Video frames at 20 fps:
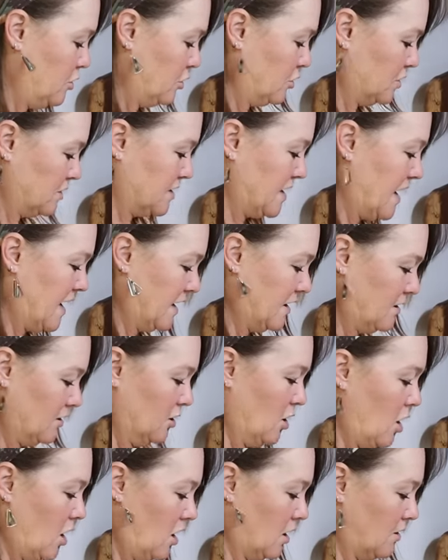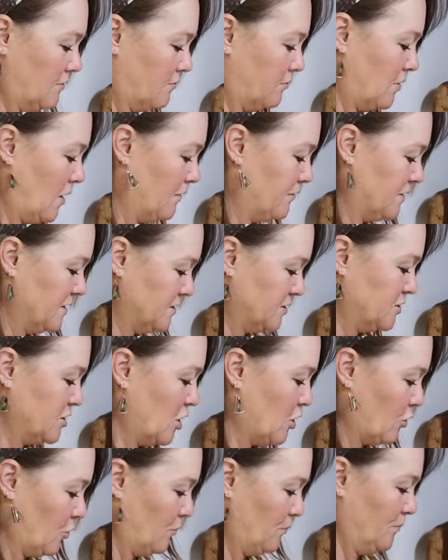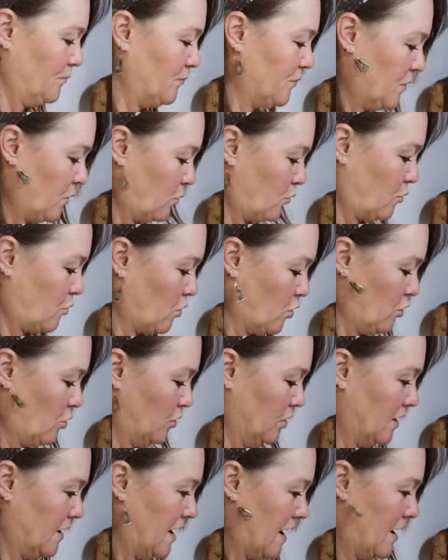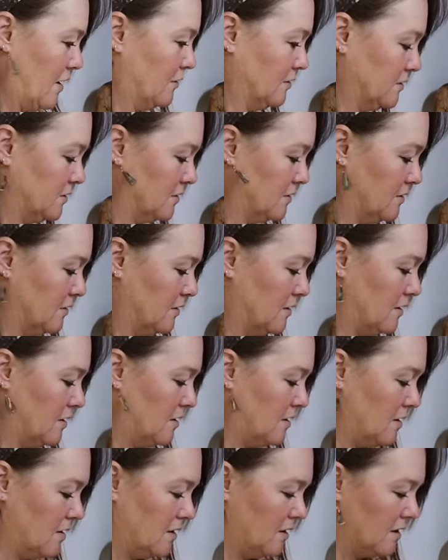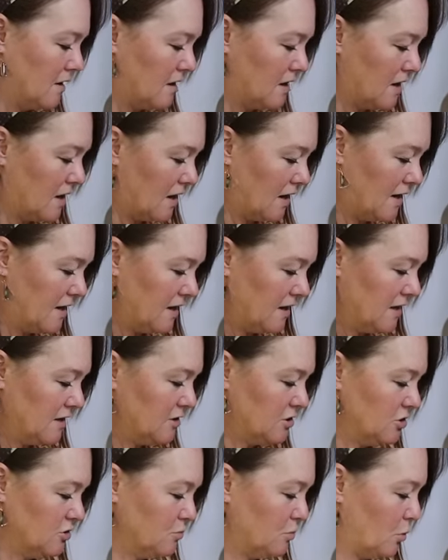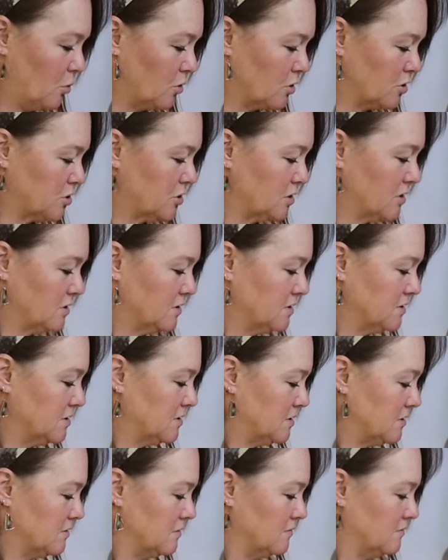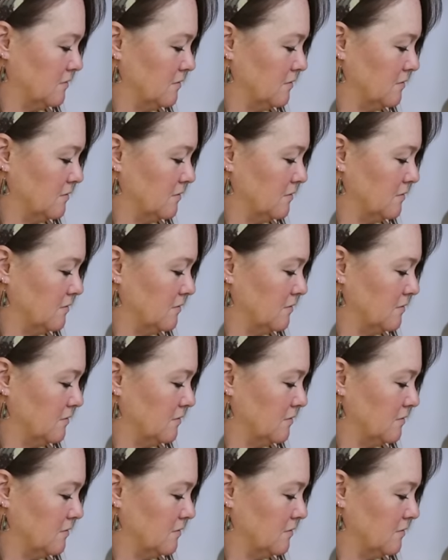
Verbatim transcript: You could take a log of, of this dough, roll it out, cut it into portions.